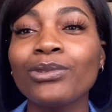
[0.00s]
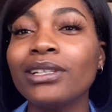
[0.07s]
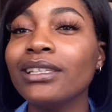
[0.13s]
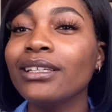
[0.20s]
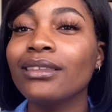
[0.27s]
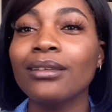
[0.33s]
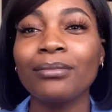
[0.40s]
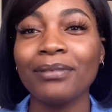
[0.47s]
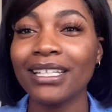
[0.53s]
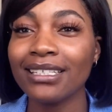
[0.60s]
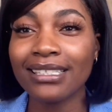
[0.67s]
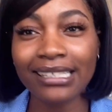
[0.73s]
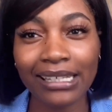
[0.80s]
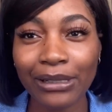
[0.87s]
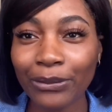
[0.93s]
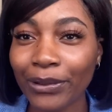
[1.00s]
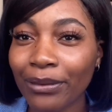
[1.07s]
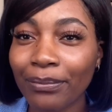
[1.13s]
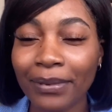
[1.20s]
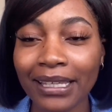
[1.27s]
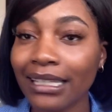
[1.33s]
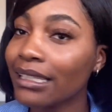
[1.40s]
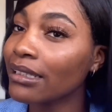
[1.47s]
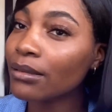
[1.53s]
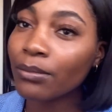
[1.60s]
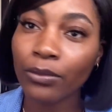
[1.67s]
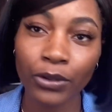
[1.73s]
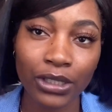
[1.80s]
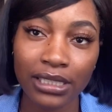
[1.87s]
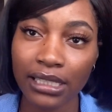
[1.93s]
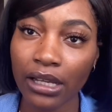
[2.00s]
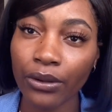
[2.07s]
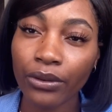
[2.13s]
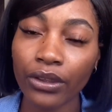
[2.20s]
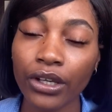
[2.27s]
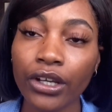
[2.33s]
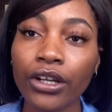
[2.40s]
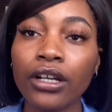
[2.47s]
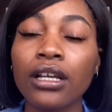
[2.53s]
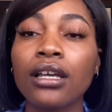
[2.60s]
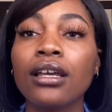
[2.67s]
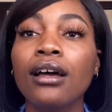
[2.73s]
really the big deal with being a little moist down there?